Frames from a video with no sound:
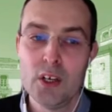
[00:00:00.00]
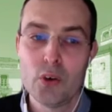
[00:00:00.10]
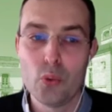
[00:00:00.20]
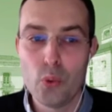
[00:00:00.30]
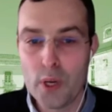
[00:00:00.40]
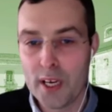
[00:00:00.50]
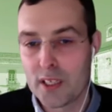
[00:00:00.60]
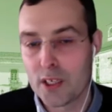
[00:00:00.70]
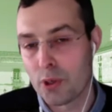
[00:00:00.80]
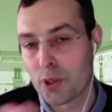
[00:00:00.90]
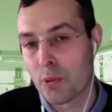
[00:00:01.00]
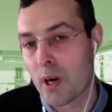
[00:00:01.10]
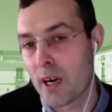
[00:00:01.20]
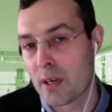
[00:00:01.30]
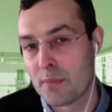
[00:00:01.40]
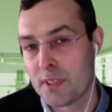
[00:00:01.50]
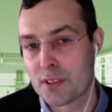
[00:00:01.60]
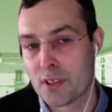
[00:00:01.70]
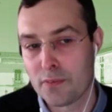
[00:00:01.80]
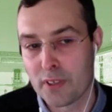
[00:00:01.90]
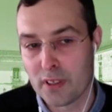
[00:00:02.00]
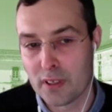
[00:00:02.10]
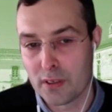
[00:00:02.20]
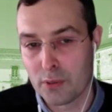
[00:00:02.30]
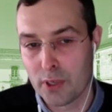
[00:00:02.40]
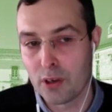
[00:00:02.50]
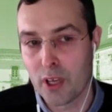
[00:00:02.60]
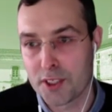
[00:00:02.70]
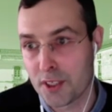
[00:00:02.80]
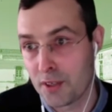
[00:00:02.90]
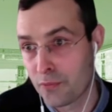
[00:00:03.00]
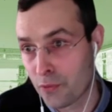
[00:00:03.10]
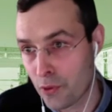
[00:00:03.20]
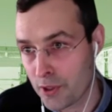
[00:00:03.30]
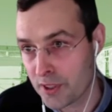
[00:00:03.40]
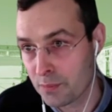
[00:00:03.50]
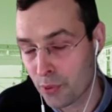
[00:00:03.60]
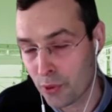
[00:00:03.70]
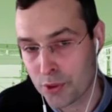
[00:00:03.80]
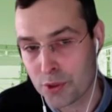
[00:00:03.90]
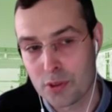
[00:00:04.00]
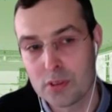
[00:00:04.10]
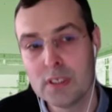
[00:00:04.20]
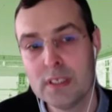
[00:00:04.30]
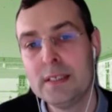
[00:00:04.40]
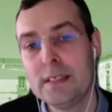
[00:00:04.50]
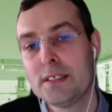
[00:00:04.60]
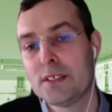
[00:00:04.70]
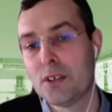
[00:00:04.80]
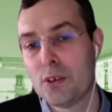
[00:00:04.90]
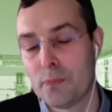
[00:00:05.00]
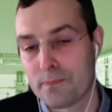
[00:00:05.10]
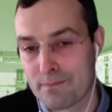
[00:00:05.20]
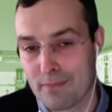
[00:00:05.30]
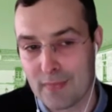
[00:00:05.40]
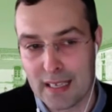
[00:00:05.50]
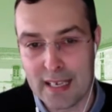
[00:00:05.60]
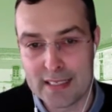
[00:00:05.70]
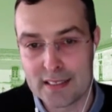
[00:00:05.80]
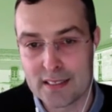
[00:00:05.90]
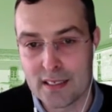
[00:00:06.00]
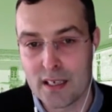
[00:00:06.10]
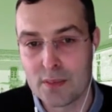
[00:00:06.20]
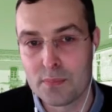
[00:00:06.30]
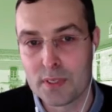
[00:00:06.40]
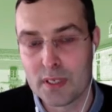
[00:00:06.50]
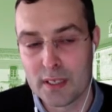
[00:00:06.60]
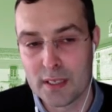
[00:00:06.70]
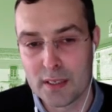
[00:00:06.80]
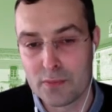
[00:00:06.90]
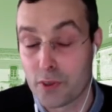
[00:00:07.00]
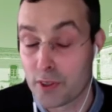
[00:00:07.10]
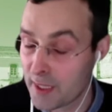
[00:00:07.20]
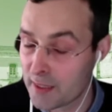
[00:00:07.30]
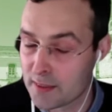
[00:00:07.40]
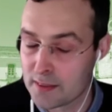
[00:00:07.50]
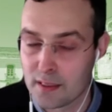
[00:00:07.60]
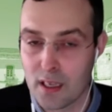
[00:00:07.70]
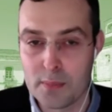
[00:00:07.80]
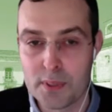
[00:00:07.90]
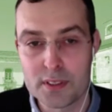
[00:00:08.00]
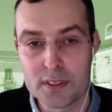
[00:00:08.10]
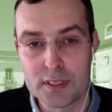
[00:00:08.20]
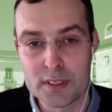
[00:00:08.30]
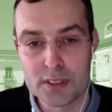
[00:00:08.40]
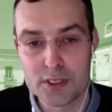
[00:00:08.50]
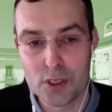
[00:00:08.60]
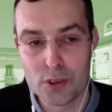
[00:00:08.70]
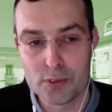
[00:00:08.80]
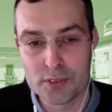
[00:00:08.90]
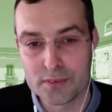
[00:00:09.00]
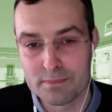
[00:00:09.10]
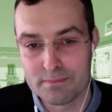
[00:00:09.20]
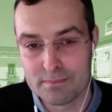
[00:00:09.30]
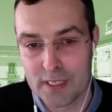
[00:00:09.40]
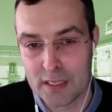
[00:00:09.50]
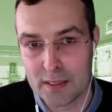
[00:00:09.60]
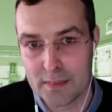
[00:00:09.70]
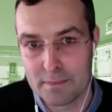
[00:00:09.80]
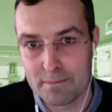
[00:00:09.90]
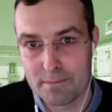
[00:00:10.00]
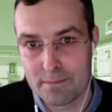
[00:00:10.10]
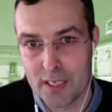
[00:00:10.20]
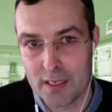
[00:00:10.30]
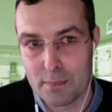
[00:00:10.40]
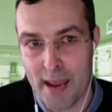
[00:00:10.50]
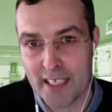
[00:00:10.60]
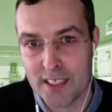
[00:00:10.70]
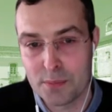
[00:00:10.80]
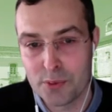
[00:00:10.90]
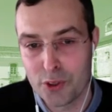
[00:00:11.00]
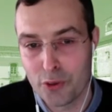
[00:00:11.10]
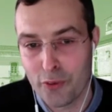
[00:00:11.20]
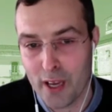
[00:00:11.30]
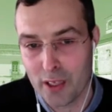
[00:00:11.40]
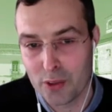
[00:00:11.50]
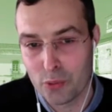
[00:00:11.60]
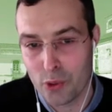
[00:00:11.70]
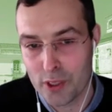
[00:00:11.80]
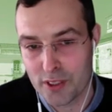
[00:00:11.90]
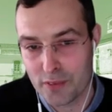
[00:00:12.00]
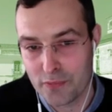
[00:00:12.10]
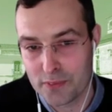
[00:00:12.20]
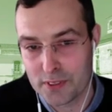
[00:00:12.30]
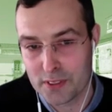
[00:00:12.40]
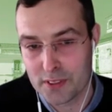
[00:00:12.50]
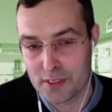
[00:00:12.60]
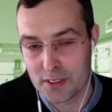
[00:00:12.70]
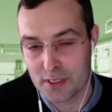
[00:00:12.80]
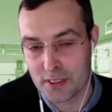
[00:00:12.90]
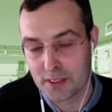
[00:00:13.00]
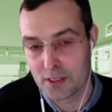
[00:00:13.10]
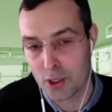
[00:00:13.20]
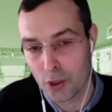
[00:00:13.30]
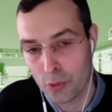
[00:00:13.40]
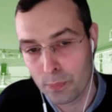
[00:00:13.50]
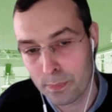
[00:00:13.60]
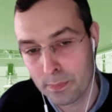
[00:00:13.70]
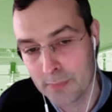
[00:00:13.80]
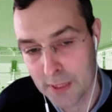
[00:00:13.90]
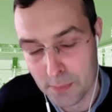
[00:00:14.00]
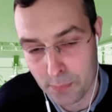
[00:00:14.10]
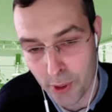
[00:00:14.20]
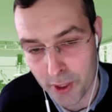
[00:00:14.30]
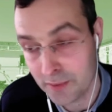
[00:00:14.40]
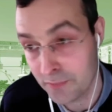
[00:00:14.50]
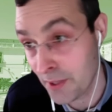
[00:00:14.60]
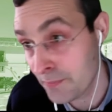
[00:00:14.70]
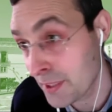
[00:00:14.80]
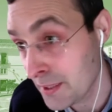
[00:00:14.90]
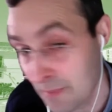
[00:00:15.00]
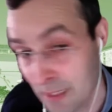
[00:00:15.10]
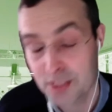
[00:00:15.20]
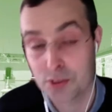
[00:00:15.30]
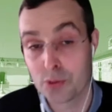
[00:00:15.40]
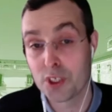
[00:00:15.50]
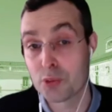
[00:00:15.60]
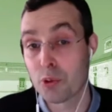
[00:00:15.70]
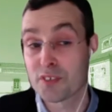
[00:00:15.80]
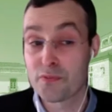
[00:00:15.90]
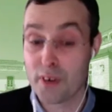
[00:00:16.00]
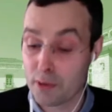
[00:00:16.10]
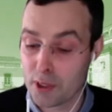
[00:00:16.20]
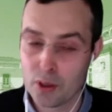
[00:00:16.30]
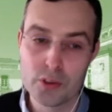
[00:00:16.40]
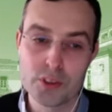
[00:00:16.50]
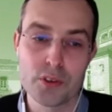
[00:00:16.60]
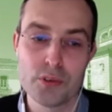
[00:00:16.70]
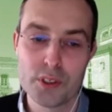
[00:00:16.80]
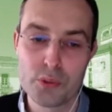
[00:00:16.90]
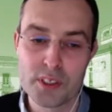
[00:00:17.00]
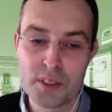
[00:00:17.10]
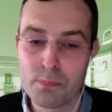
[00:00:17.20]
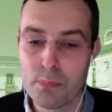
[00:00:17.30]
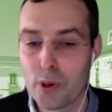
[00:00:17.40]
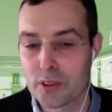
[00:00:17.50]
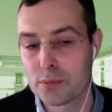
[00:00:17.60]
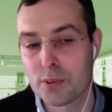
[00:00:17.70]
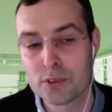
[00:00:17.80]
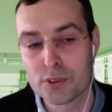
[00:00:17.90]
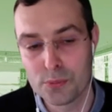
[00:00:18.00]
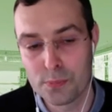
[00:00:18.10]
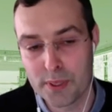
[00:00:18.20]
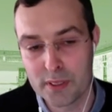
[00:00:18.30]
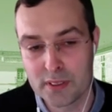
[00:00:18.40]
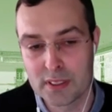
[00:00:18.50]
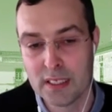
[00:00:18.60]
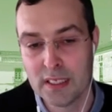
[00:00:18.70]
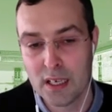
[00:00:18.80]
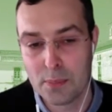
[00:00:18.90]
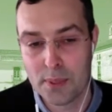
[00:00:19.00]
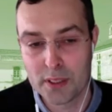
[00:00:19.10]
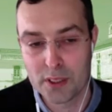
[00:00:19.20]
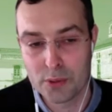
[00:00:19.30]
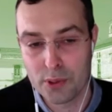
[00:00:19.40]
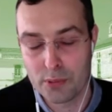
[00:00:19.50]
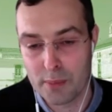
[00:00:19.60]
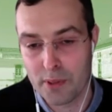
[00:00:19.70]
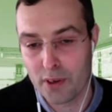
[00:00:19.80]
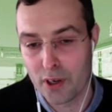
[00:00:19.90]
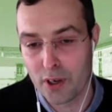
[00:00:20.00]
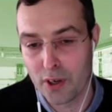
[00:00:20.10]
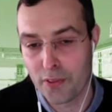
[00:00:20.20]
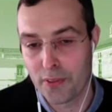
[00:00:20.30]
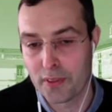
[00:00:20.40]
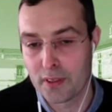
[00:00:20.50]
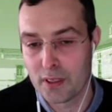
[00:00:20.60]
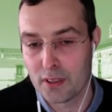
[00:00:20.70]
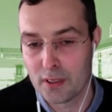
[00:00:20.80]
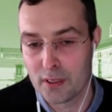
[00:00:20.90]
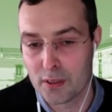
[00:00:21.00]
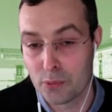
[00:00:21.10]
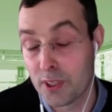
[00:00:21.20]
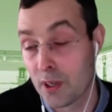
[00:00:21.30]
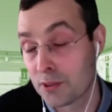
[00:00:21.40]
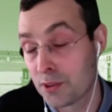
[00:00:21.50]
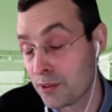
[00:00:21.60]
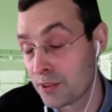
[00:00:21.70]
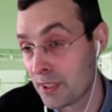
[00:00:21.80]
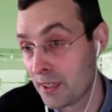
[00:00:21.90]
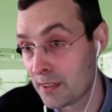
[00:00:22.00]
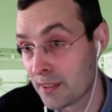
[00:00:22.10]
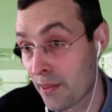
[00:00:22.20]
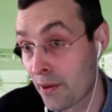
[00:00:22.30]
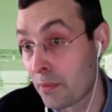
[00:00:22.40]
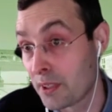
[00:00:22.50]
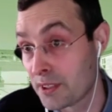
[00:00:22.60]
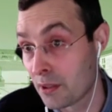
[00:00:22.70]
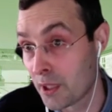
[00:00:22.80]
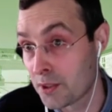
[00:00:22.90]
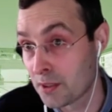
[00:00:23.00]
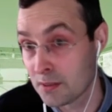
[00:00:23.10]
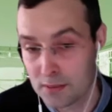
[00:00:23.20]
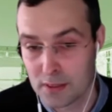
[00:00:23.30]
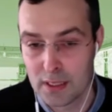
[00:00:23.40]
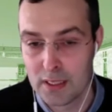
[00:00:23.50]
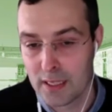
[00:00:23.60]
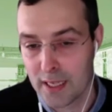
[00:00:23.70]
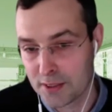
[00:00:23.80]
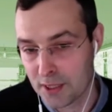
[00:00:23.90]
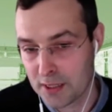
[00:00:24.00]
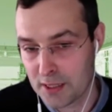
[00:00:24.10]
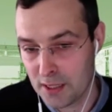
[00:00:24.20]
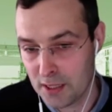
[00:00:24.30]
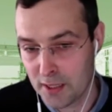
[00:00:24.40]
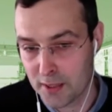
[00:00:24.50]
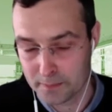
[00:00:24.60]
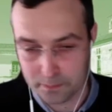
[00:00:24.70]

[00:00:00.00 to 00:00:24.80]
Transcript: with the requirements of the regulation in force in Portugal. So at the time, for that climate zone, the maximum U value was of 0.50. So it was very low. So it was impossible to build a building with ramed earth without using thermal insulation, as you can see here,